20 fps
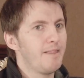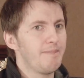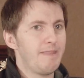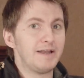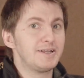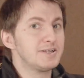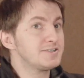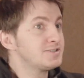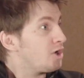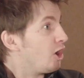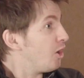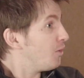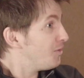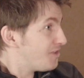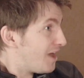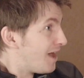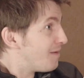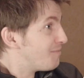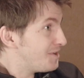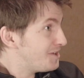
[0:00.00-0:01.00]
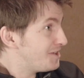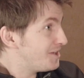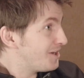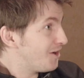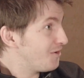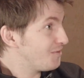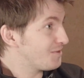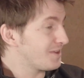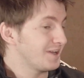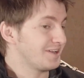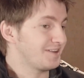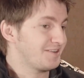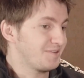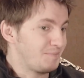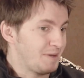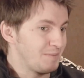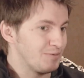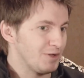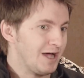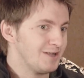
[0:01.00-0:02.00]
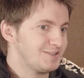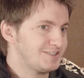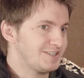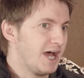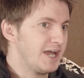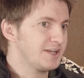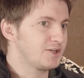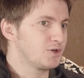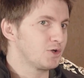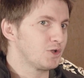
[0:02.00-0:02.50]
That doesn't always happen, you know, that people outside